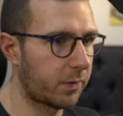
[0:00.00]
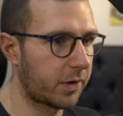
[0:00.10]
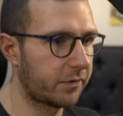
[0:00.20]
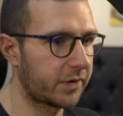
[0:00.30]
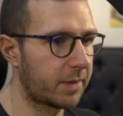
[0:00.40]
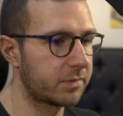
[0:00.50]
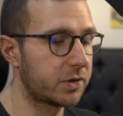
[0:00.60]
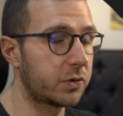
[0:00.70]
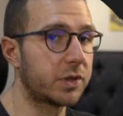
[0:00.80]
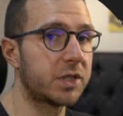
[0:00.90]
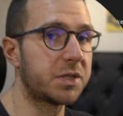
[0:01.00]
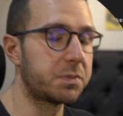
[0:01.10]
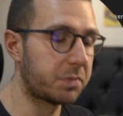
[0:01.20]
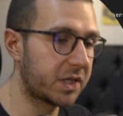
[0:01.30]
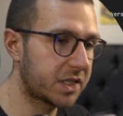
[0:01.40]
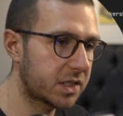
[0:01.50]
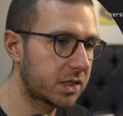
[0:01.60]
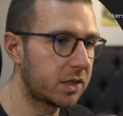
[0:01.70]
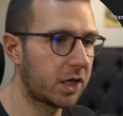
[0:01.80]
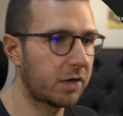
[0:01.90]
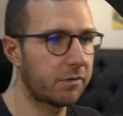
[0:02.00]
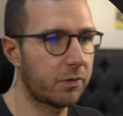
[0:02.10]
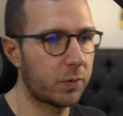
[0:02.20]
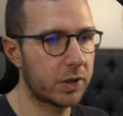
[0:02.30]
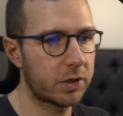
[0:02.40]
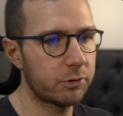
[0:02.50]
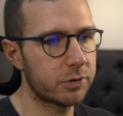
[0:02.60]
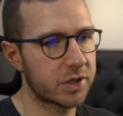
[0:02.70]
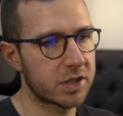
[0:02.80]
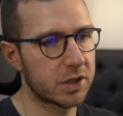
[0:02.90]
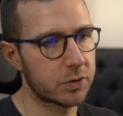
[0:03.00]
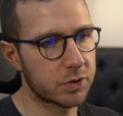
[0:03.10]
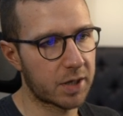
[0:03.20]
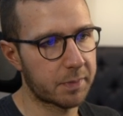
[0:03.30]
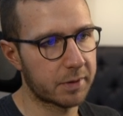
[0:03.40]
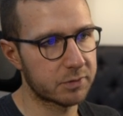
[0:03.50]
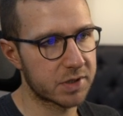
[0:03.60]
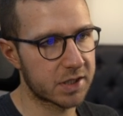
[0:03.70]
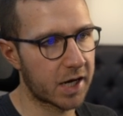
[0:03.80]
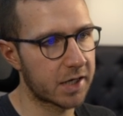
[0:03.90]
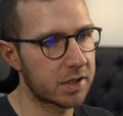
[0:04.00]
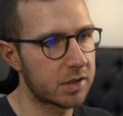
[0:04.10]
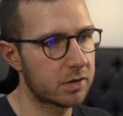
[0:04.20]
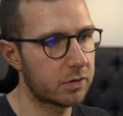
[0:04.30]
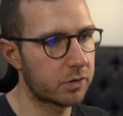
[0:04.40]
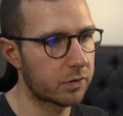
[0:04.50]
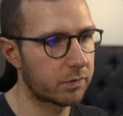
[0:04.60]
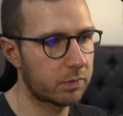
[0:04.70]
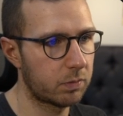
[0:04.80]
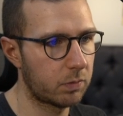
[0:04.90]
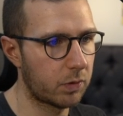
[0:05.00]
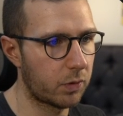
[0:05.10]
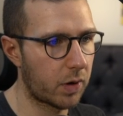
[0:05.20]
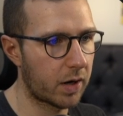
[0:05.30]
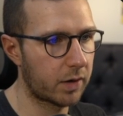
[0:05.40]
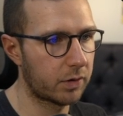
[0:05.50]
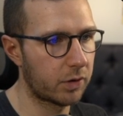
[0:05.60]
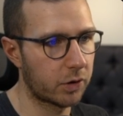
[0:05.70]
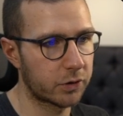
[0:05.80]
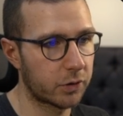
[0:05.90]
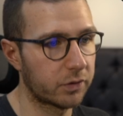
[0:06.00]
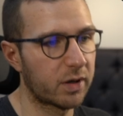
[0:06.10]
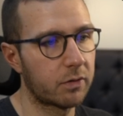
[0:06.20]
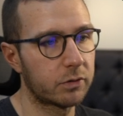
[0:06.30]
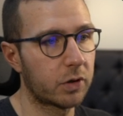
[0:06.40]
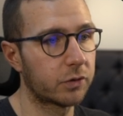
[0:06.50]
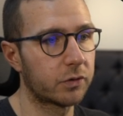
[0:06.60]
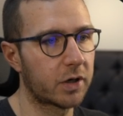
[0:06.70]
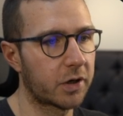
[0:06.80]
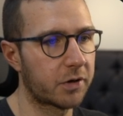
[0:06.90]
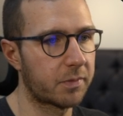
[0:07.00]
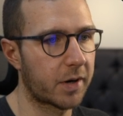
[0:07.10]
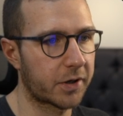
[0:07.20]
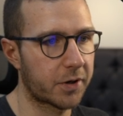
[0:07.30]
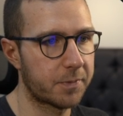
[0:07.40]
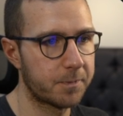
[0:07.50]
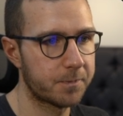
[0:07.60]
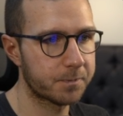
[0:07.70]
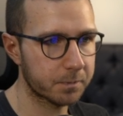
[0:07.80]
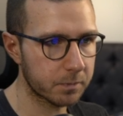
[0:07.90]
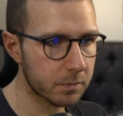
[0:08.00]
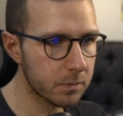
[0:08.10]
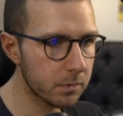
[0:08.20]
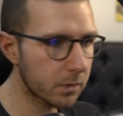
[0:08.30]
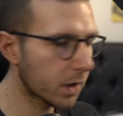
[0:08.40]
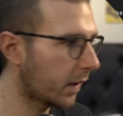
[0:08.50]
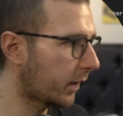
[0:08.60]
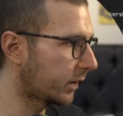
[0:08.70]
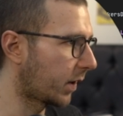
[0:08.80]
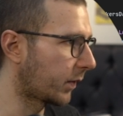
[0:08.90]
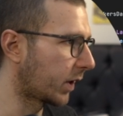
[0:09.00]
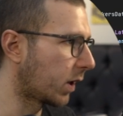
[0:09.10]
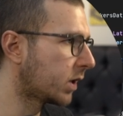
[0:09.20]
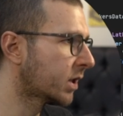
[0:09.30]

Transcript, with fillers: one of them to dismiss the info window you just need to tap outside or not on the, not on another marker there we go